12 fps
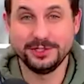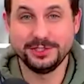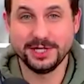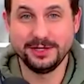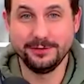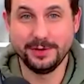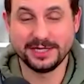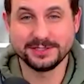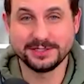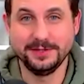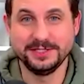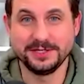you
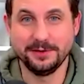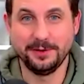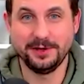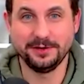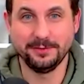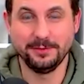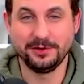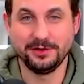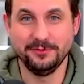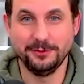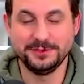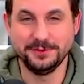asking me to come on. I'm looking
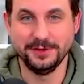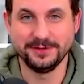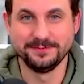forward to it.